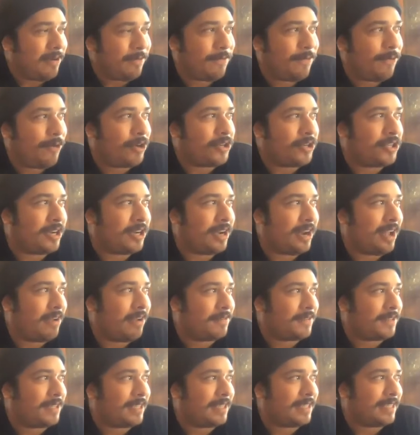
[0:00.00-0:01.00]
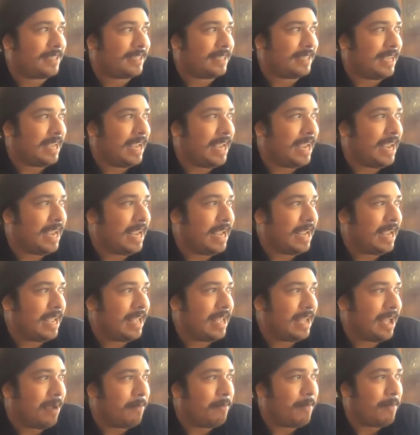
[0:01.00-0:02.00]
fortunate enough to see
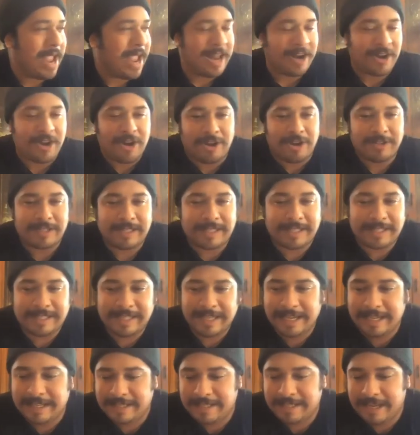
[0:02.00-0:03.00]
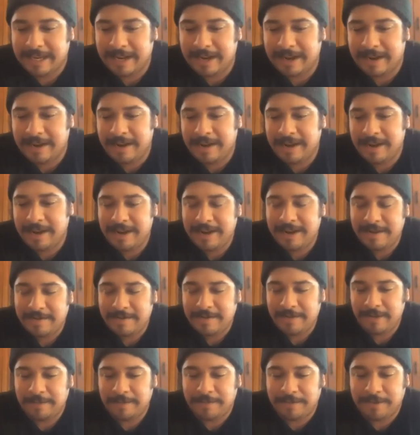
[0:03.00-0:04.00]
a band called Citizen
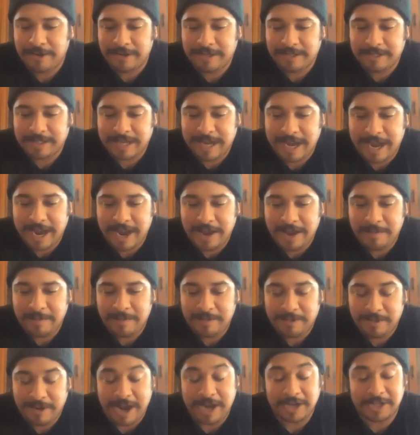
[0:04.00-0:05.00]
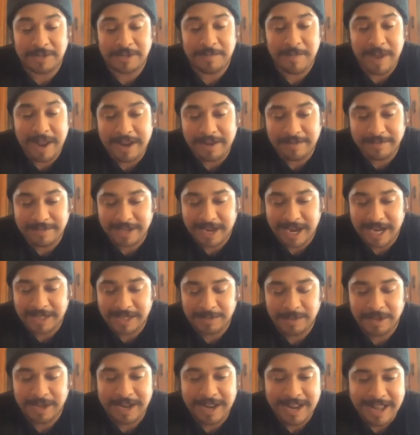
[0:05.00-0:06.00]
for the first time, or actually many of times,
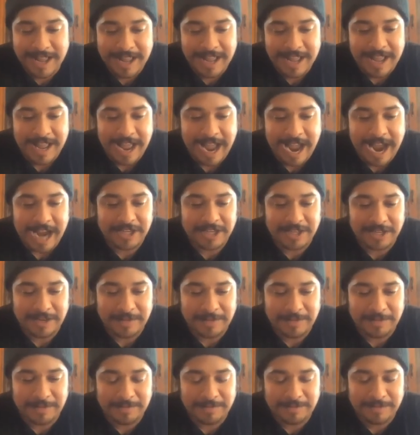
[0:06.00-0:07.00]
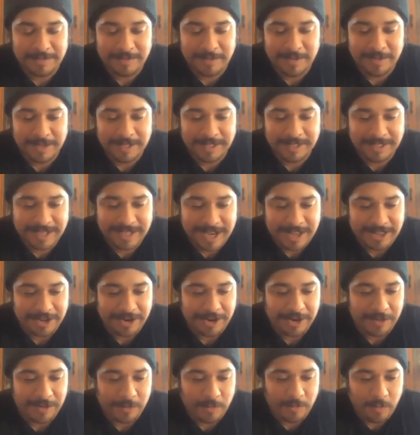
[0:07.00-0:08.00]
but actually sit there
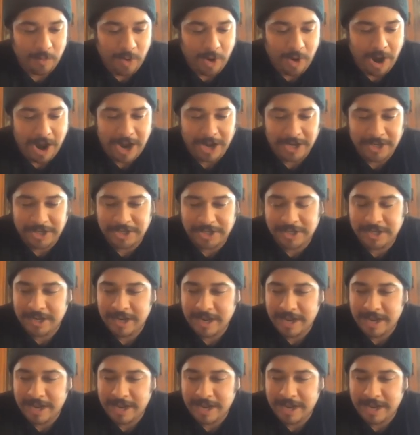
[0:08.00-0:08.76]
and watch